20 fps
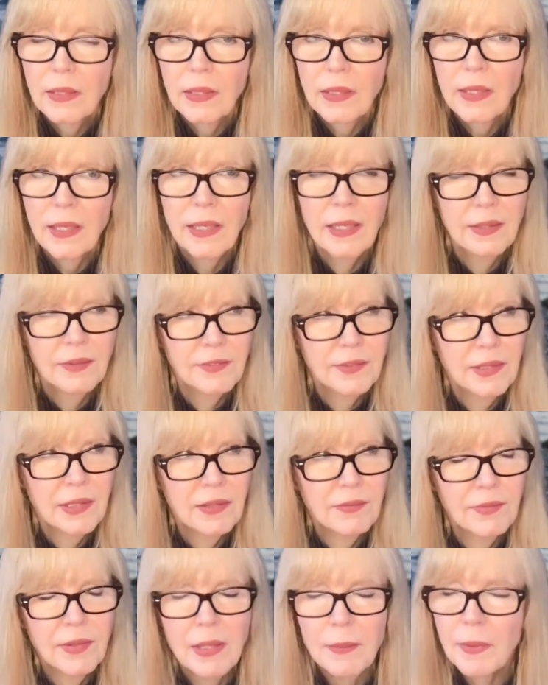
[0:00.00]
I think
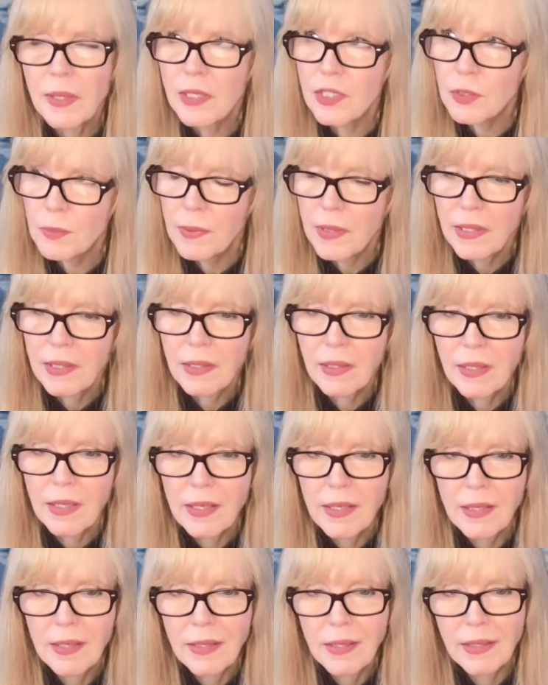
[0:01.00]
of them as being
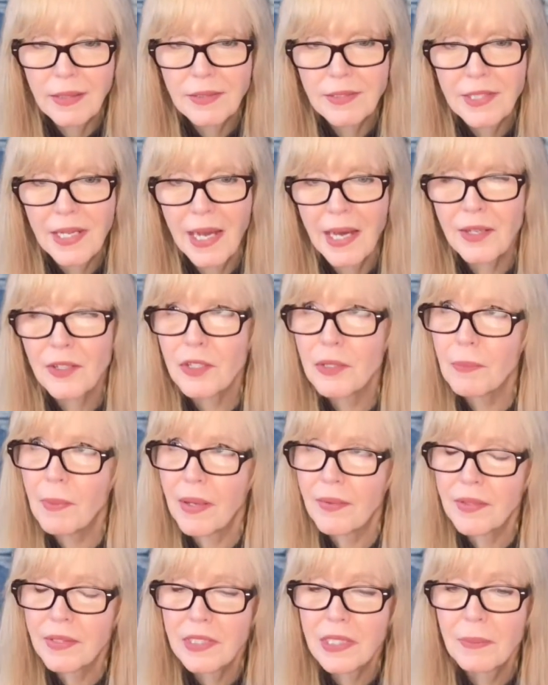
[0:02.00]
tattered by
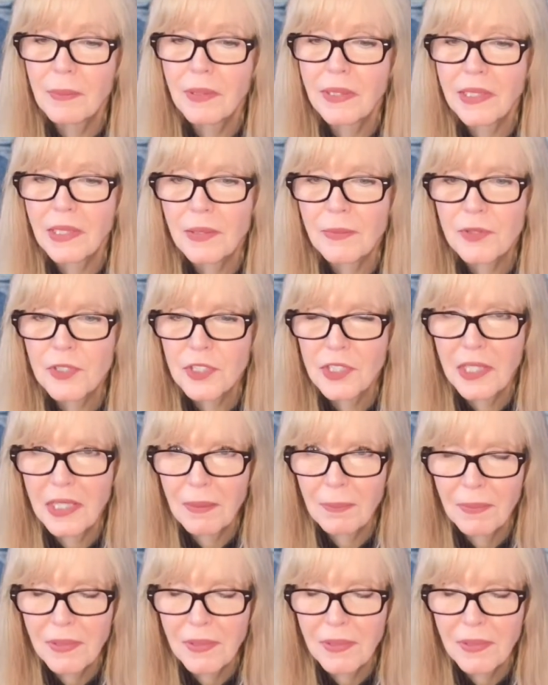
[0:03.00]
the nibbling of sheep